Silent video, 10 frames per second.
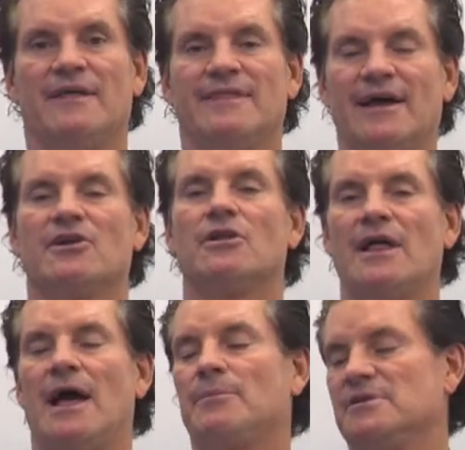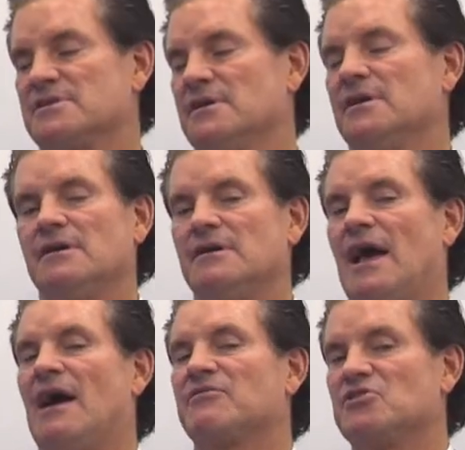That all happens
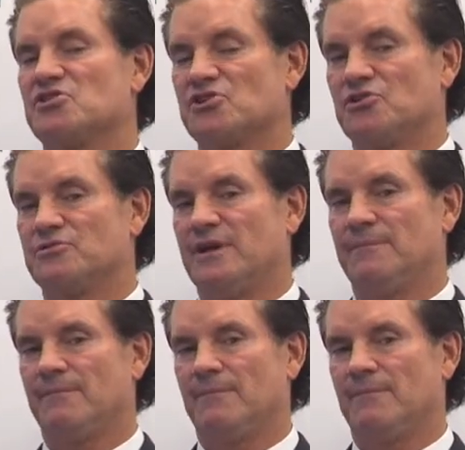after the surgery.